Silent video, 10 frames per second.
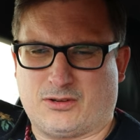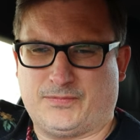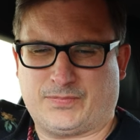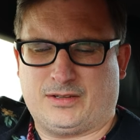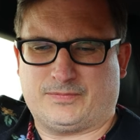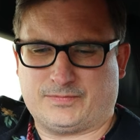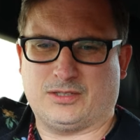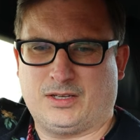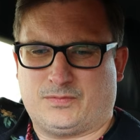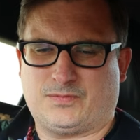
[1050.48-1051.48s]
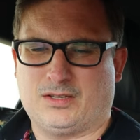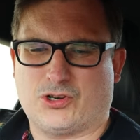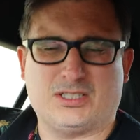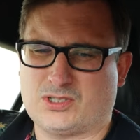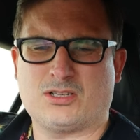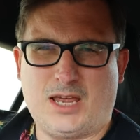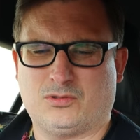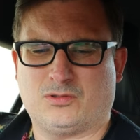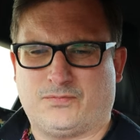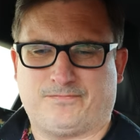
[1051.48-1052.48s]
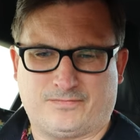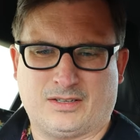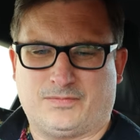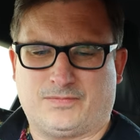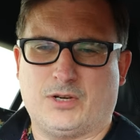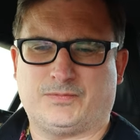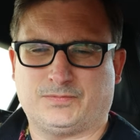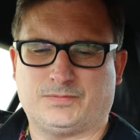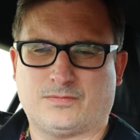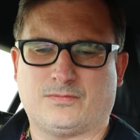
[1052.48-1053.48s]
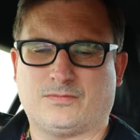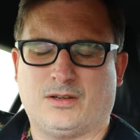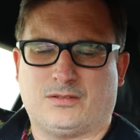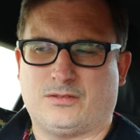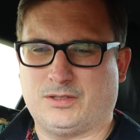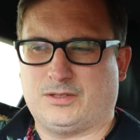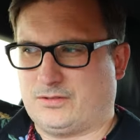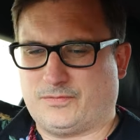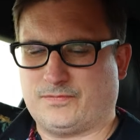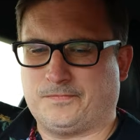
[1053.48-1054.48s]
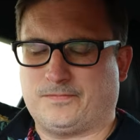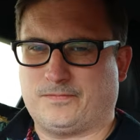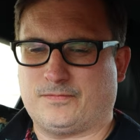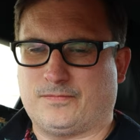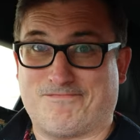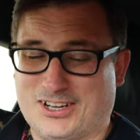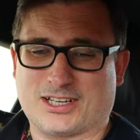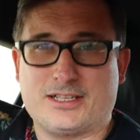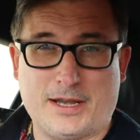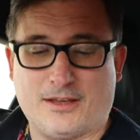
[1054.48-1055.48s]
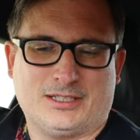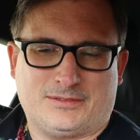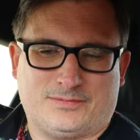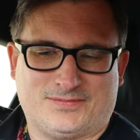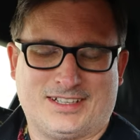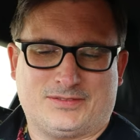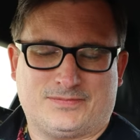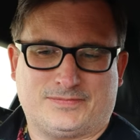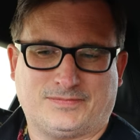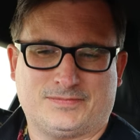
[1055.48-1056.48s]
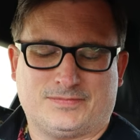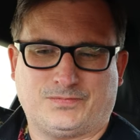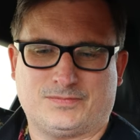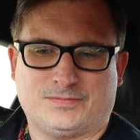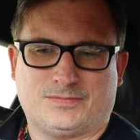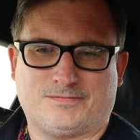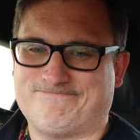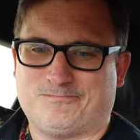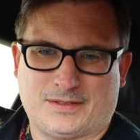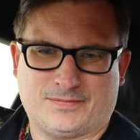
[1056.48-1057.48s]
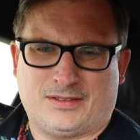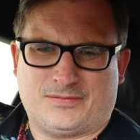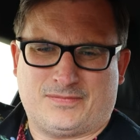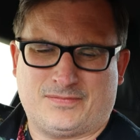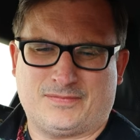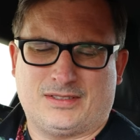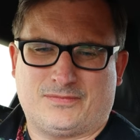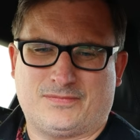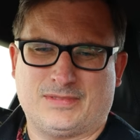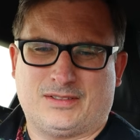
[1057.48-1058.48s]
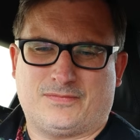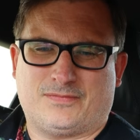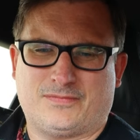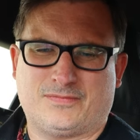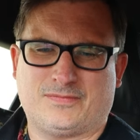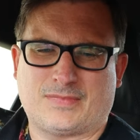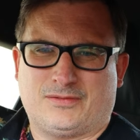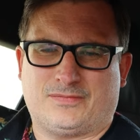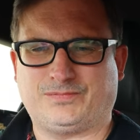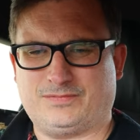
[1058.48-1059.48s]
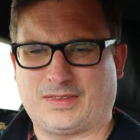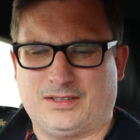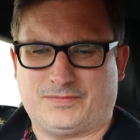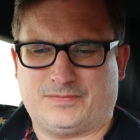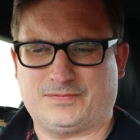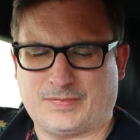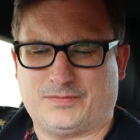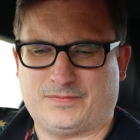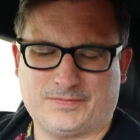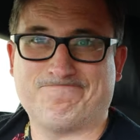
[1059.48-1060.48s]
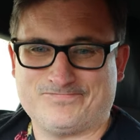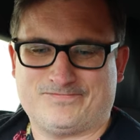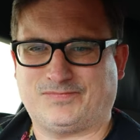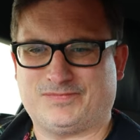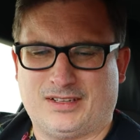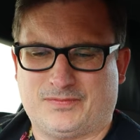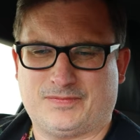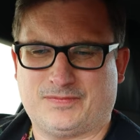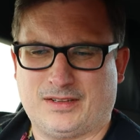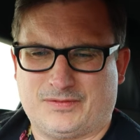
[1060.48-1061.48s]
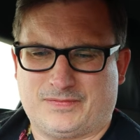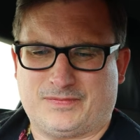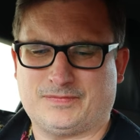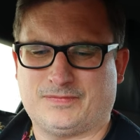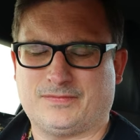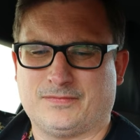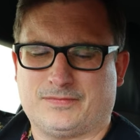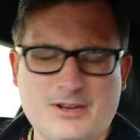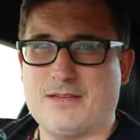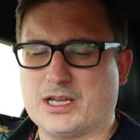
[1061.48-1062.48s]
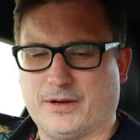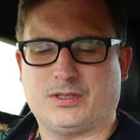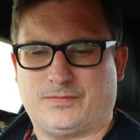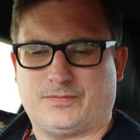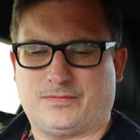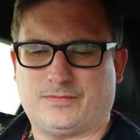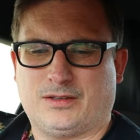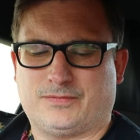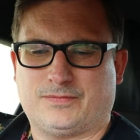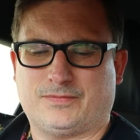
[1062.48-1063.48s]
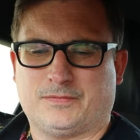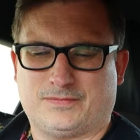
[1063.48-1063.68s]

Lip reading: Now, I was getting so frustrated, I just thought, right, I'm going to do all the troubleshooting tips once again for the final time before I throw the thing out of the window. And this is what happens.